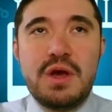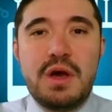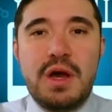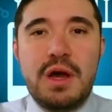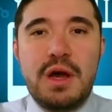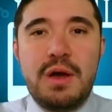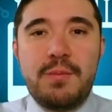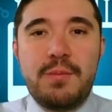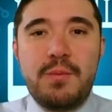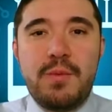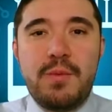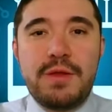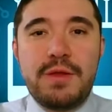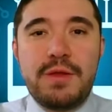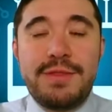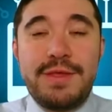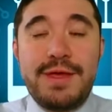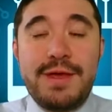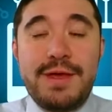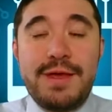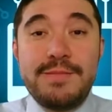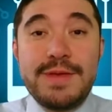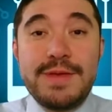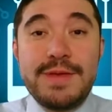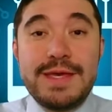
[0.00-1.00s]
Uh, one of
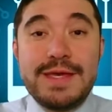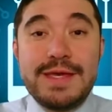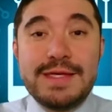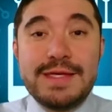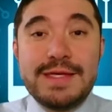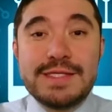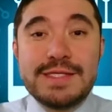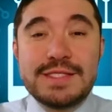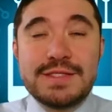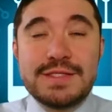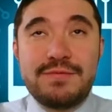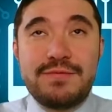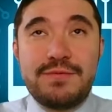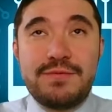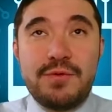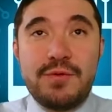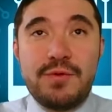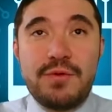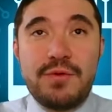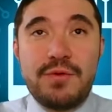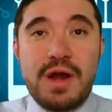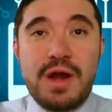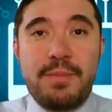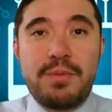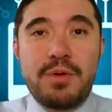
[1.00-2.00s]
them is
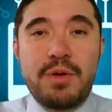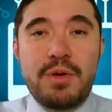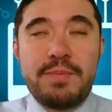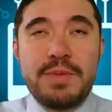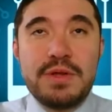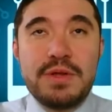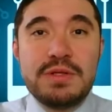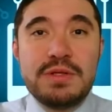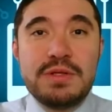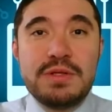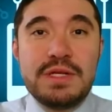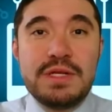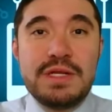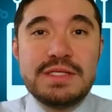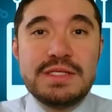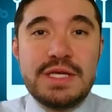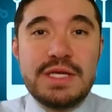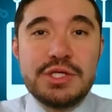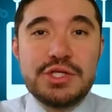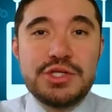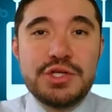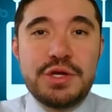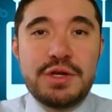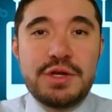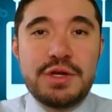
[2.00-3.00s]
for appropriate
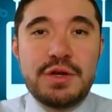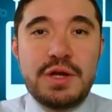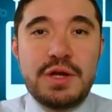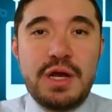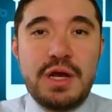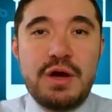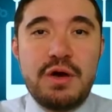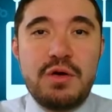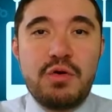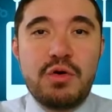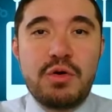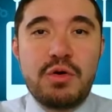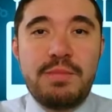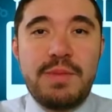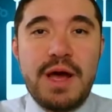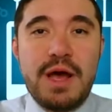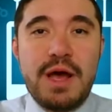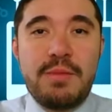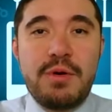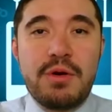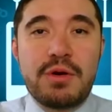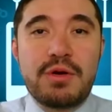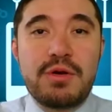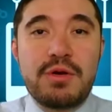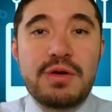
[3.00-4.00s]
utilization uh, or
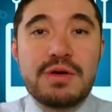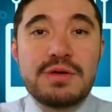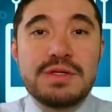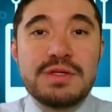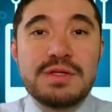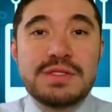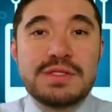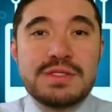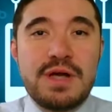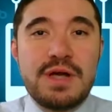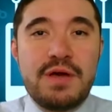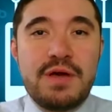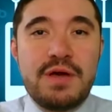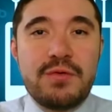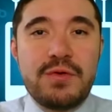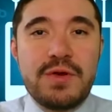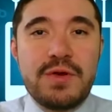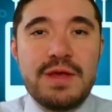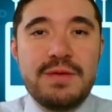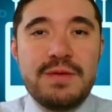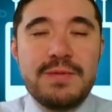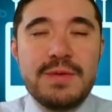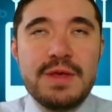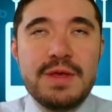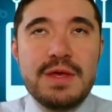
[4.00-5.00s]
biomarker
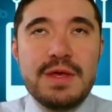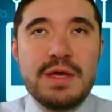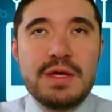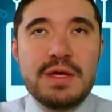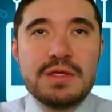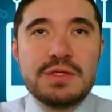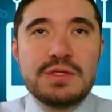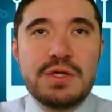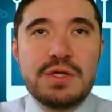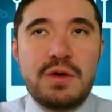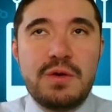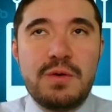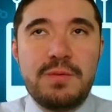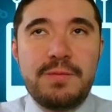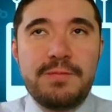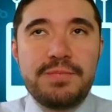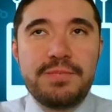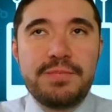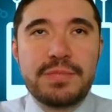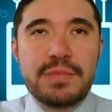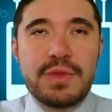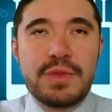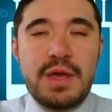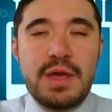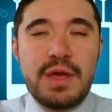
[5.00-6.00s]
discovery. So
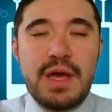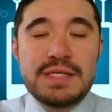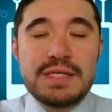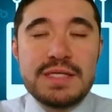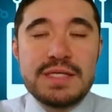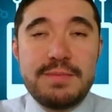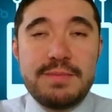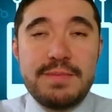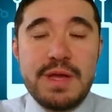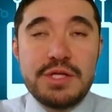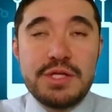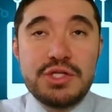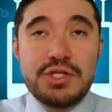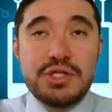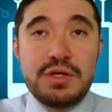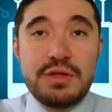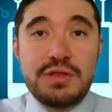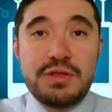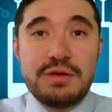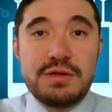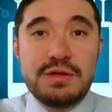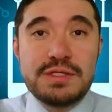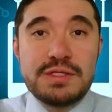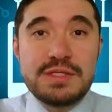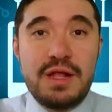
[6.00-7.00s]
as I
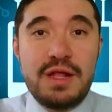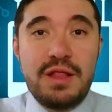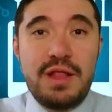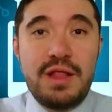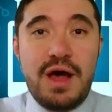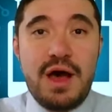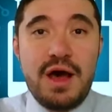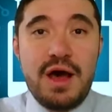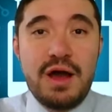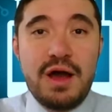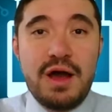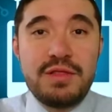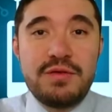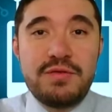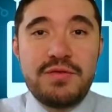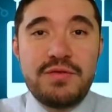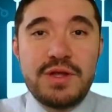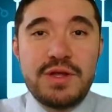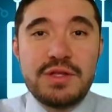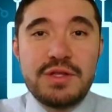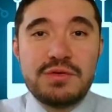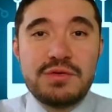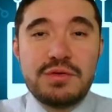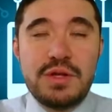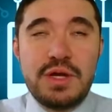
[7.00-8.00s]
mentioned, there's a lot of
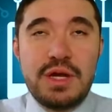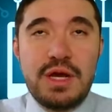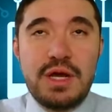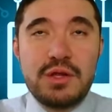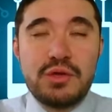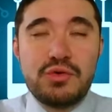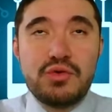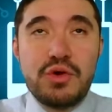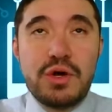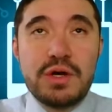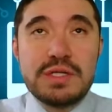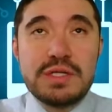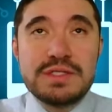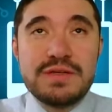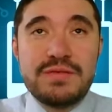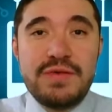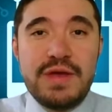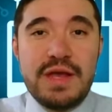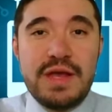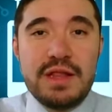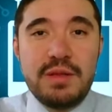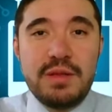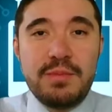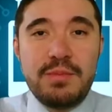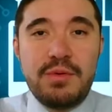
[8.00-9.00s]
different uh, drugs
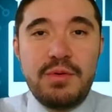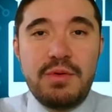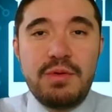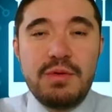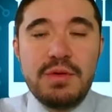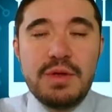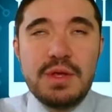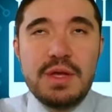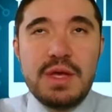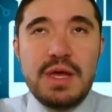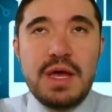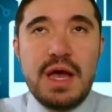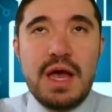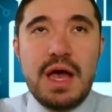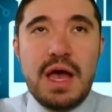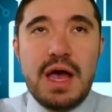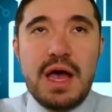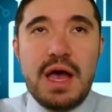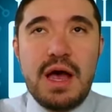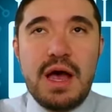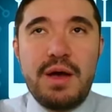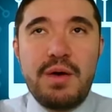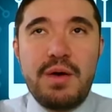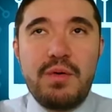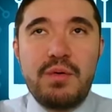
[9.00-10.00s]
available
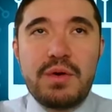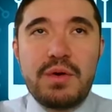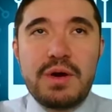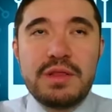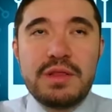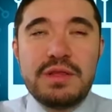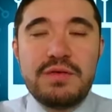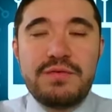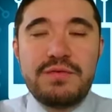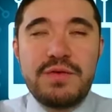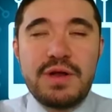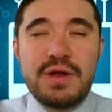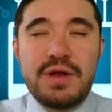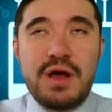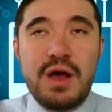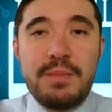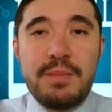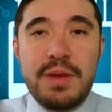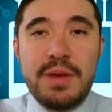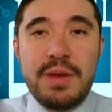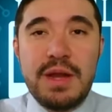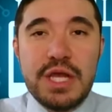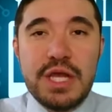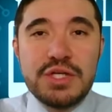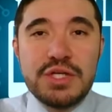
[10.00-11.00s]
uh, or a different
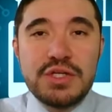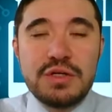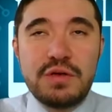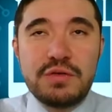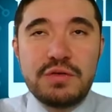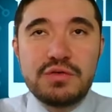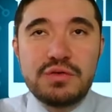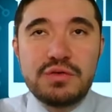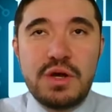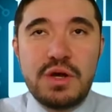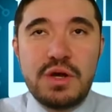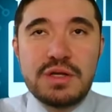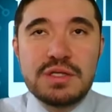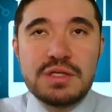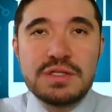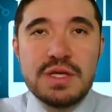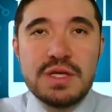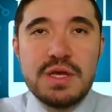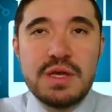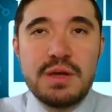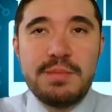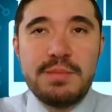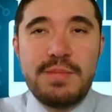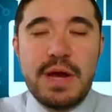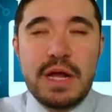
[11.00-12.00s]
combination of drugs,
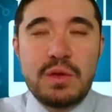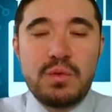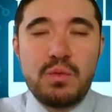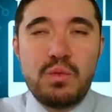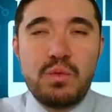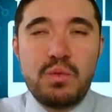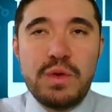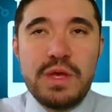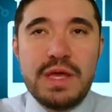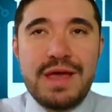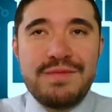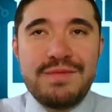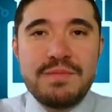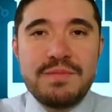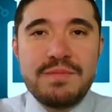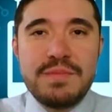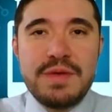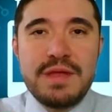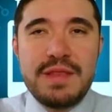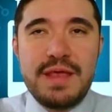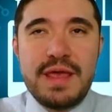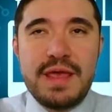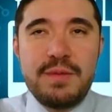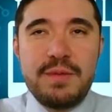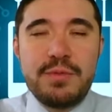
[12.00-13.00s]
but we haven't
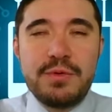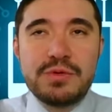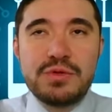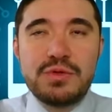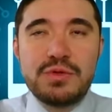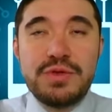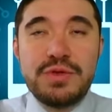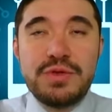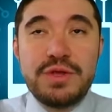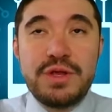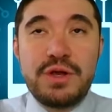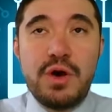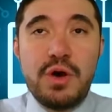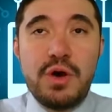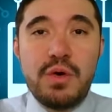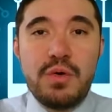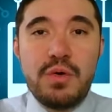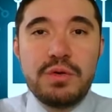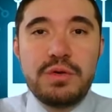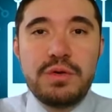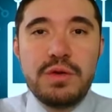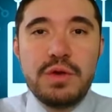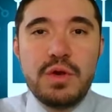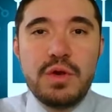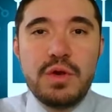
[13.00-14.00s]
been able to
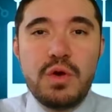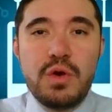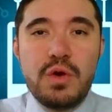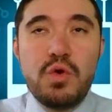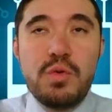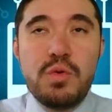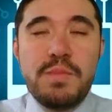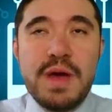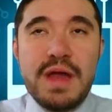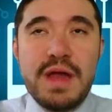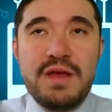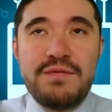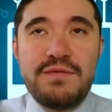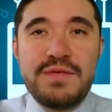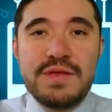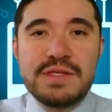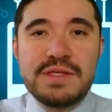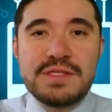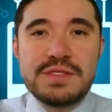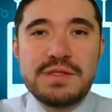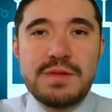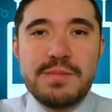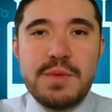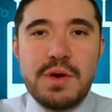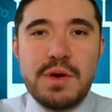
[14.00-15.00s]
decode who
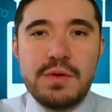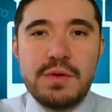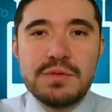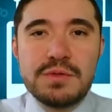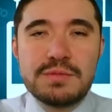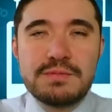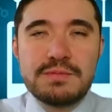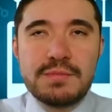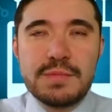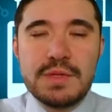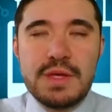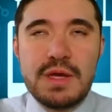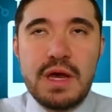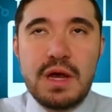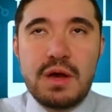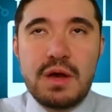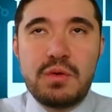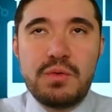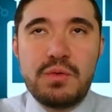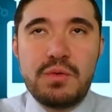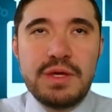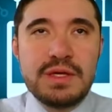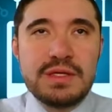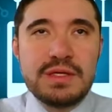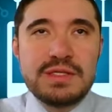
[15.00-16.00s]
benefits the most. A
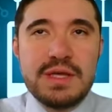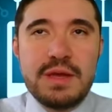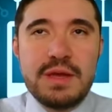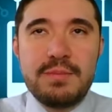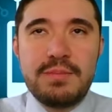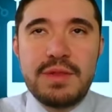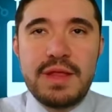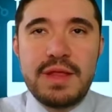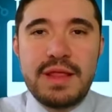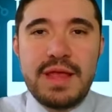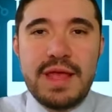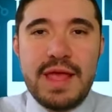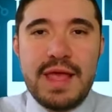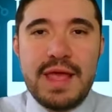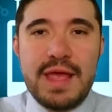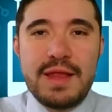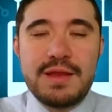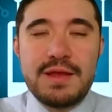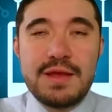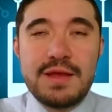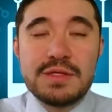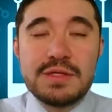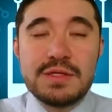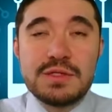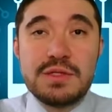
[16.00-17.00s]
quick example at
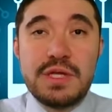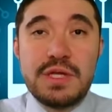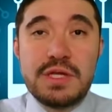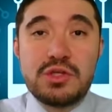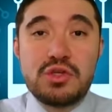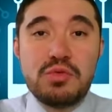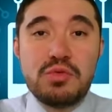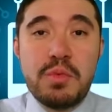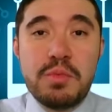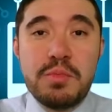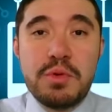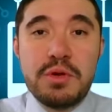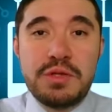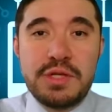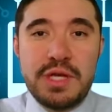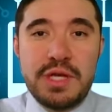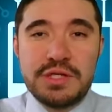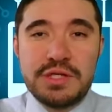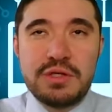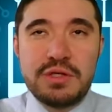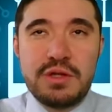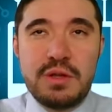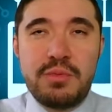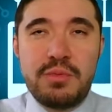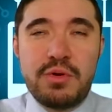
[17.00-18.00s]
hand is the tumor
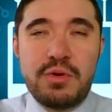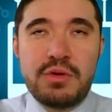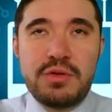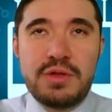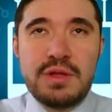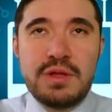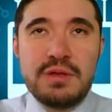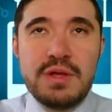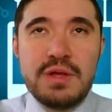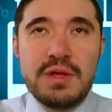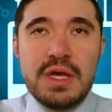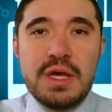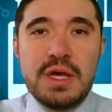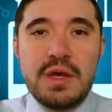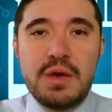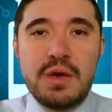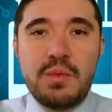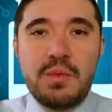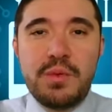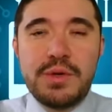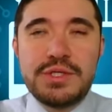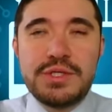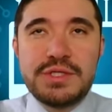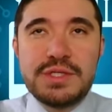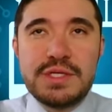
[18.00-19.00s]
mutational burden,
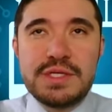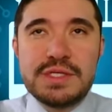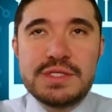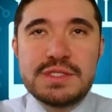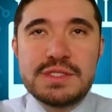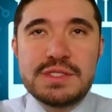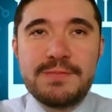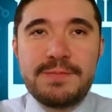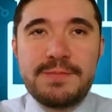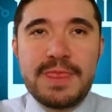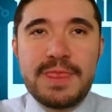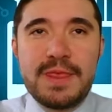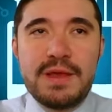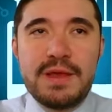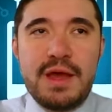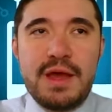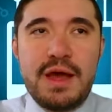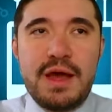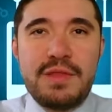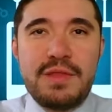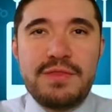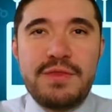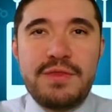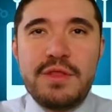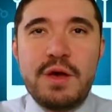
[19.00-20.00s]
which is
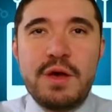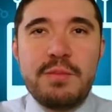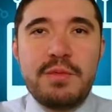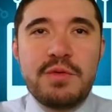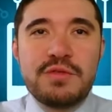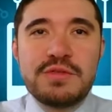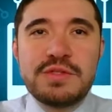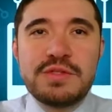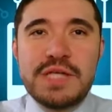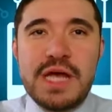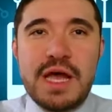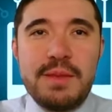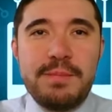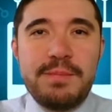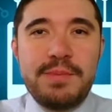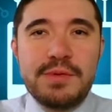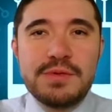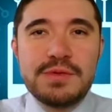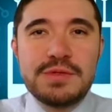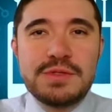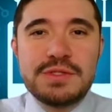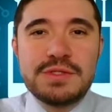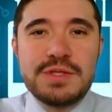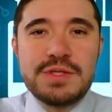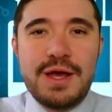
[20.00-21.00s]
uh, the number of
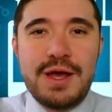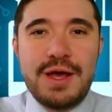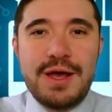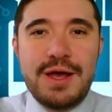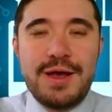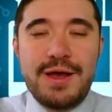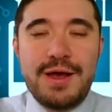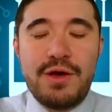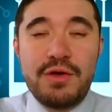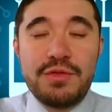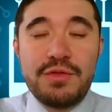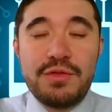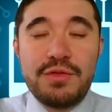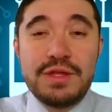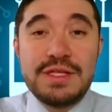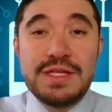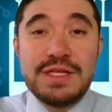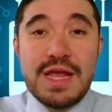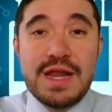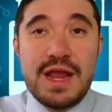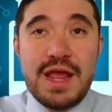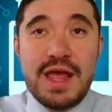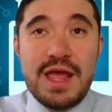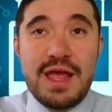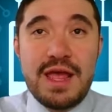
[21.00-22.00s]
typos uh, on the
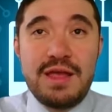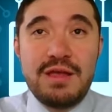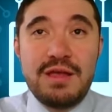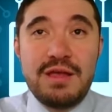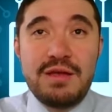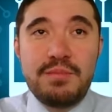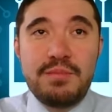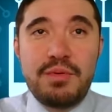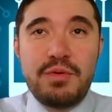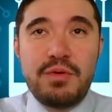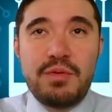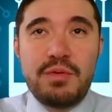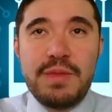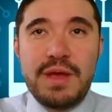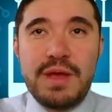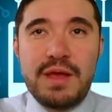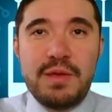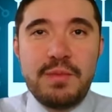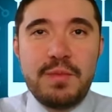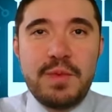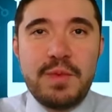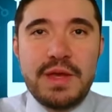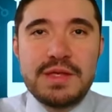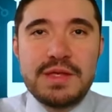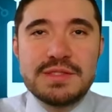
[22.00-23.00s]
D N A per
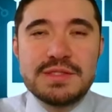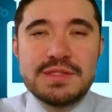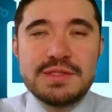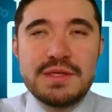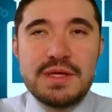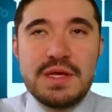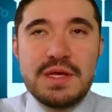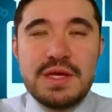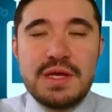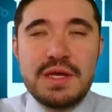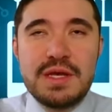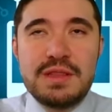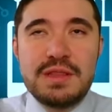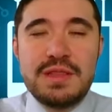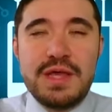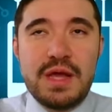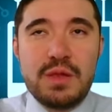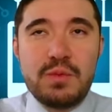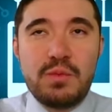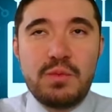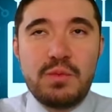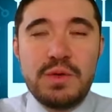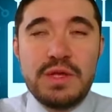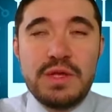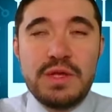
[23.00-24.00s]
megabase
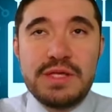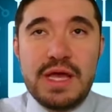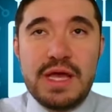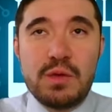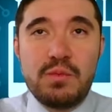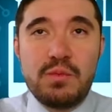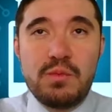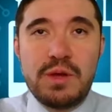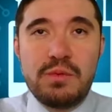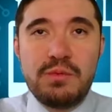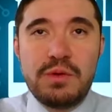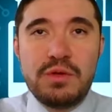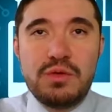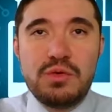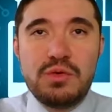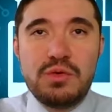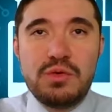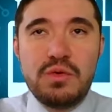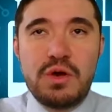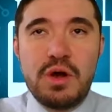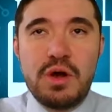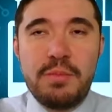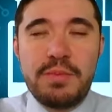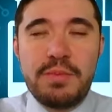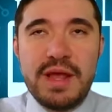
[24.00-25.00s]
that we detect when we
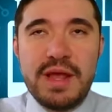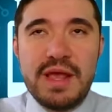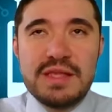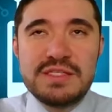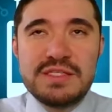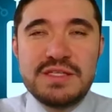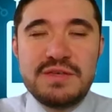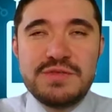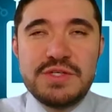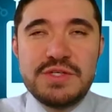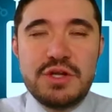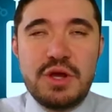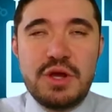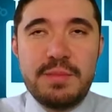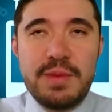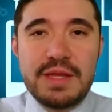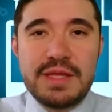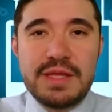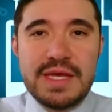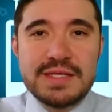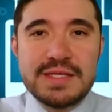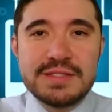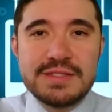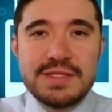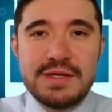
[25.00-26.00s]
do comprehensive genomic
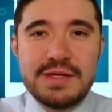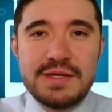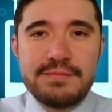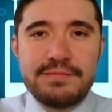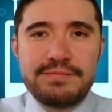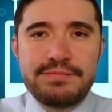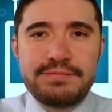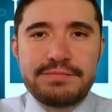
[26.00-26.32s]
testing.